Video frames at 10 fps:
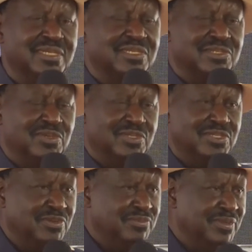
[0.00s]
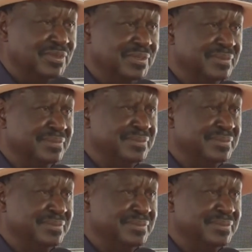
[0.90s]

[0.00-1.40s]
and so on and so forth.